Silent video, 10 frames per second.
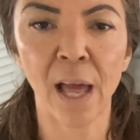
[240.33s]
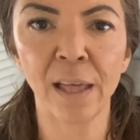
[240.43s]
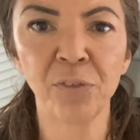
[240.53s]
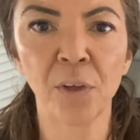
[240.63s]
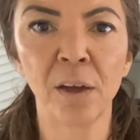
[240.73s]

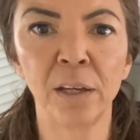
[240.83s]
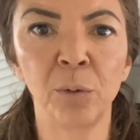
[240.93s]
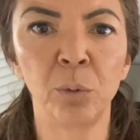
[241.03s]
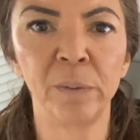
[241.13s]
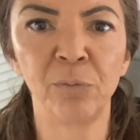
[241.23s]
I thought
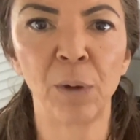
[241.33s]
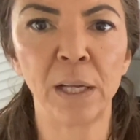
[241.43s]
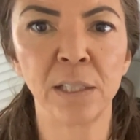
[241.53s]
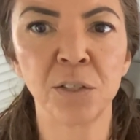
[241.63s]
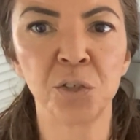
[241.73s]
it would be
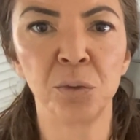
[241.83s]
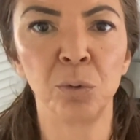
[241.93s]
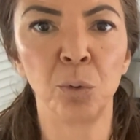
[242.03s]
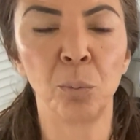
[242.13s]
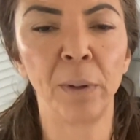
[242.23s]
fun
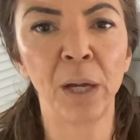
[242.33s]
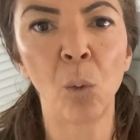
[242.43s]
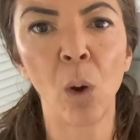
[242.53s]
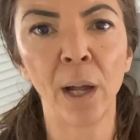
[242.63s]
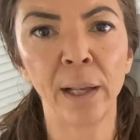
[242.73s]
to make
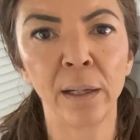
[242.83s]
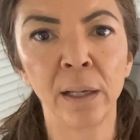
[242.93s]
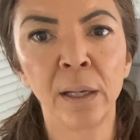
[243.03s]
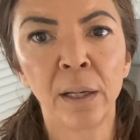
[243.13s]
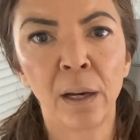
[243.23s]
one
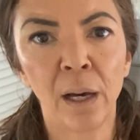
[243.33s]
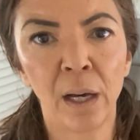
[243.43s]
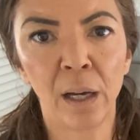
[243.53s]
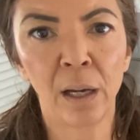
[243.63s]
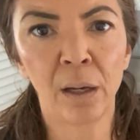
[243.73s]

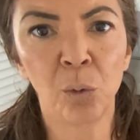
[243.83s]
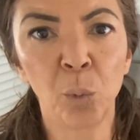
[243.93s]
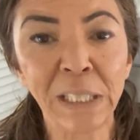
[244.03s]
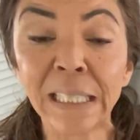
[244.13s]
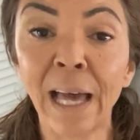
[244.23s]

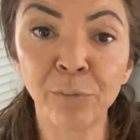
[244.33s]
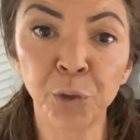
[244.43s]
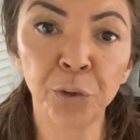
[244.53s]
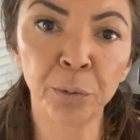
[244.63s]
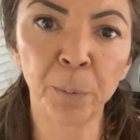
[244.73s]
with
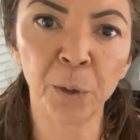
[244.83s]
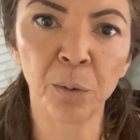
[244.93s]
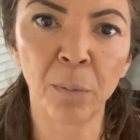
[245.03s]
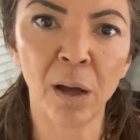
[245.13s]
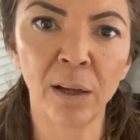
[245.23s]
lavender and
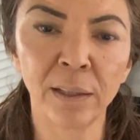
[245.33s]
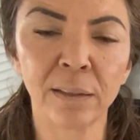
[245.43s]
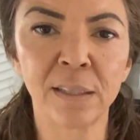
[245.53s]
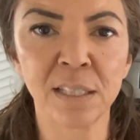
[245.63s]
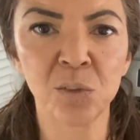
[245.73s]
bergamot.
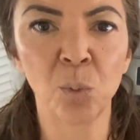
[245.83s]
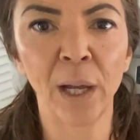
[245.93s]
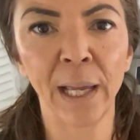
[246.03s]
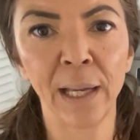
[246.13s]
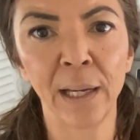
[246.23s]
This
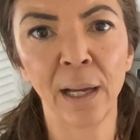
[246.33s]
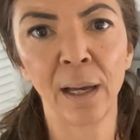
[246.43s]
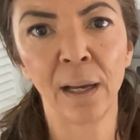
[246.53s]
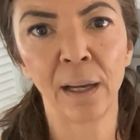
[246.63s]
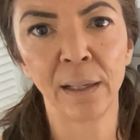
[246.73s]
way,
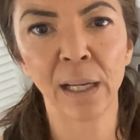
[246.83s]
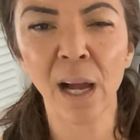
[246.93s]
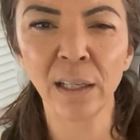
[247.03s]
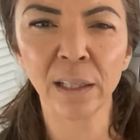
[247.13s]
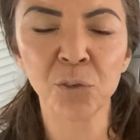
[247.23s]
it
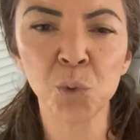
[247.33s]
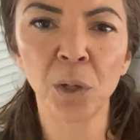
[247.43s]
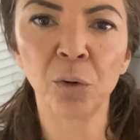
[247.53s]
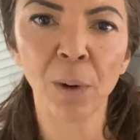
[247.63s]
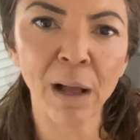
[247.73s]
kind of gives you
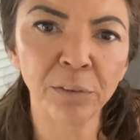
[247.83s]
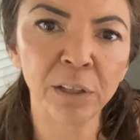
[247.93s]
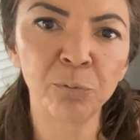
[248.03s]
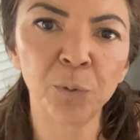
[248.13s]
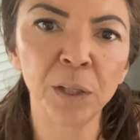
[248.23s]
a
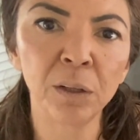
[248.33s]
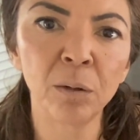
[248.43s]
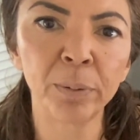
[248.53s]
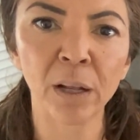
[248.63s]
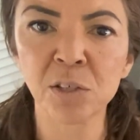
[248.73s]
grounding
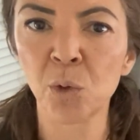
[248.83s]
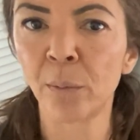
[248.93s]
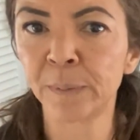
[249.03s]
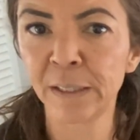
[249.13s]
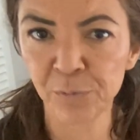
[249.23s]
feel, but also
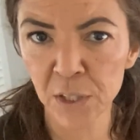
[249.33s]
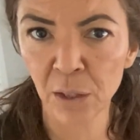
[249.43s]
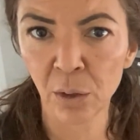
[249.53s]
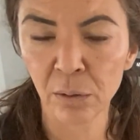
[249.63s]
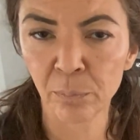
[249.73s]

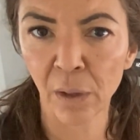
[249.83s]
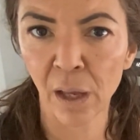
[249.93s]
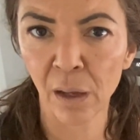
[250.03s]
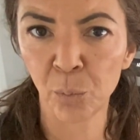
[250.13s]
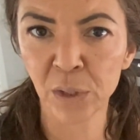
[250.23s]
uplifting
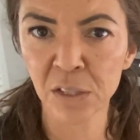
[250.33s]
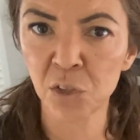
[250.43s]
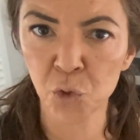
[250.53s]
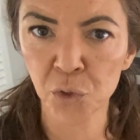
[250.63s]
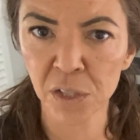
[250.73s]
with the
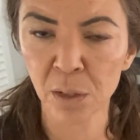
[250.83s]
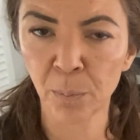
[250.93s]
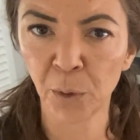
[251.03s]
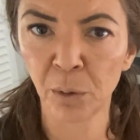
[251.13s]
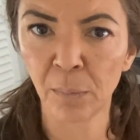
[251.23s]
citrus of the
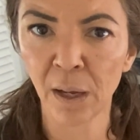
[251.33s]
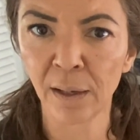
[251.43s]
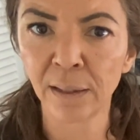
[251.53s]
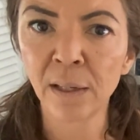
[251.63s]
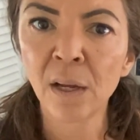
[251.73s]

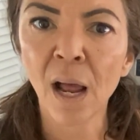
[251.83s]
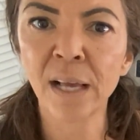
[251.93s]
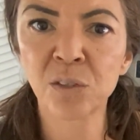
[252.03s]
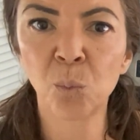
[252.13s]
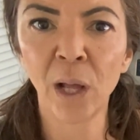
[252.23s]
bergamot,
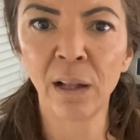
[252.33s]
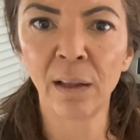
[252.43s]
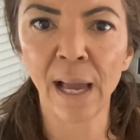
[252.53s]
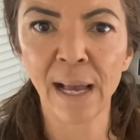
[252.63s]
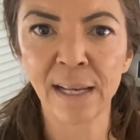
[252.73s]
as
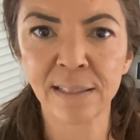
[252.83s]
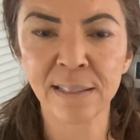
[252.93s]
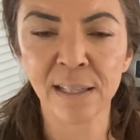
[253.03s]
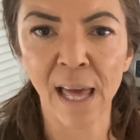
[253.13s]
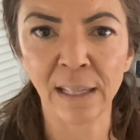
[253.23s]
well as
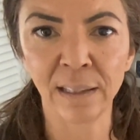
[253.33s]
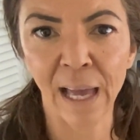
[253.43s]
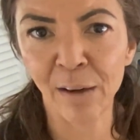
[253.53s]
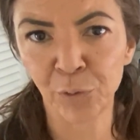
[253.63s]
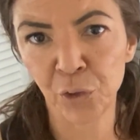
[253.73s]
that
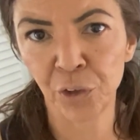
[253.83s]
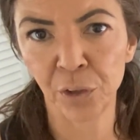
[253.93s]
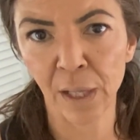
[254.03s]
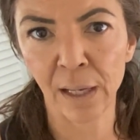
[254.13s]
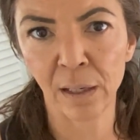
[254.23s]

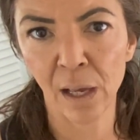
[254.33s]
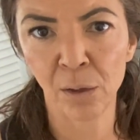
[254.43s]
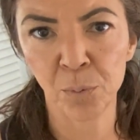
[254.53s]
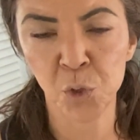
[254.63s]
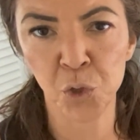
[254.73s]
lavender that
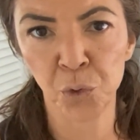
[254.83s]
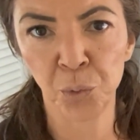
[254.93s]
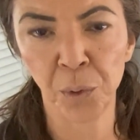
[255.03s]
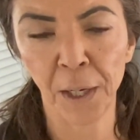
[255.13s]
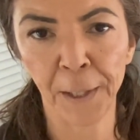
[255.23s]
helps
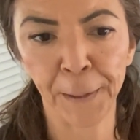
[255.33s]
you